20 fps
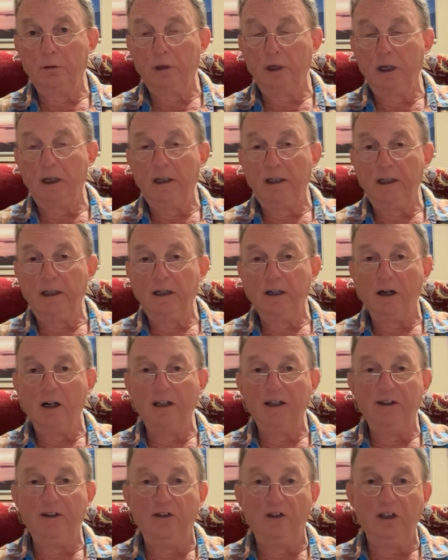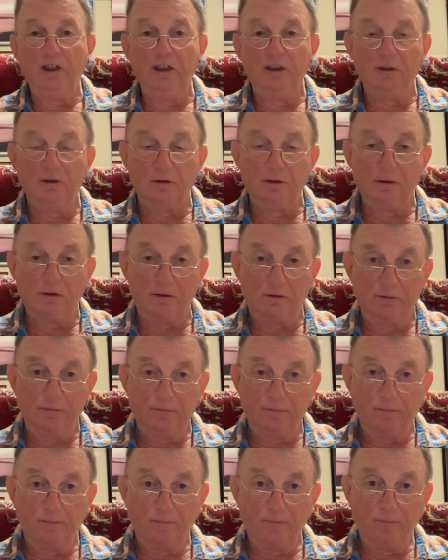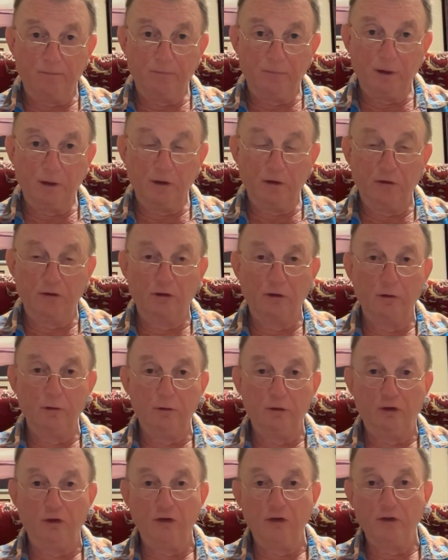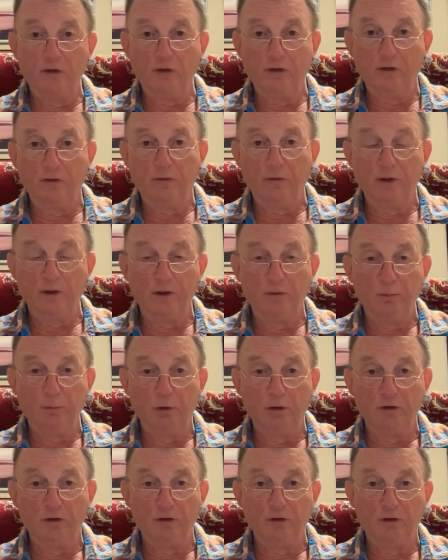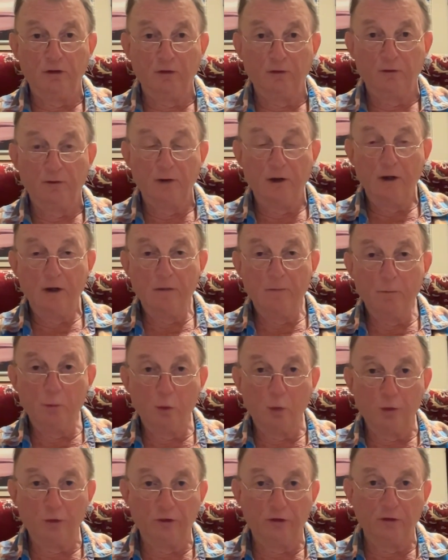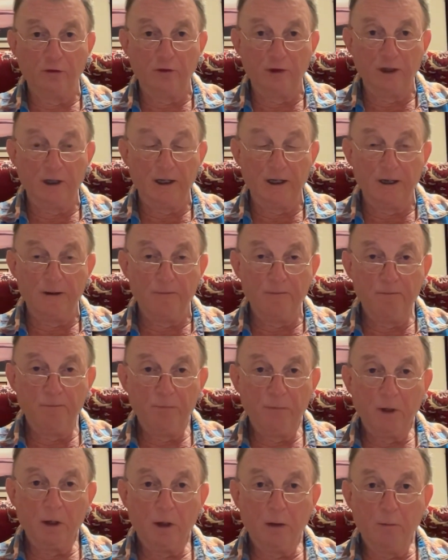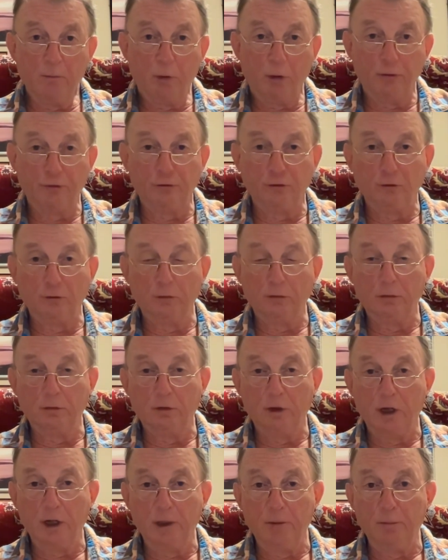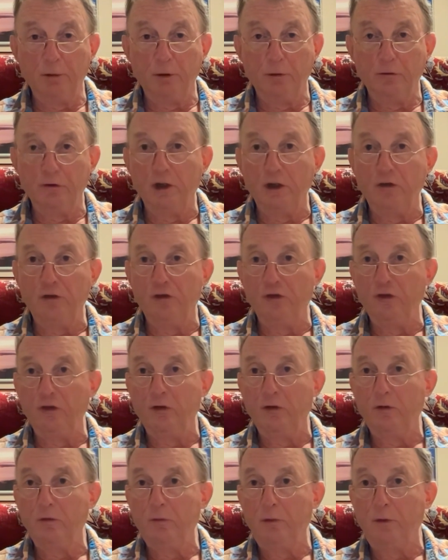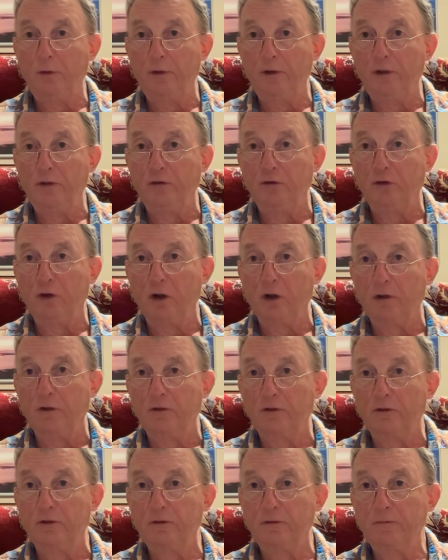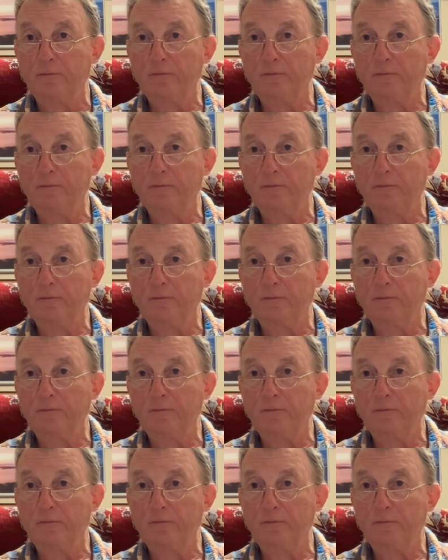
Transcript: any ideal solutions for this business of more severe postural hypotension with these drugs.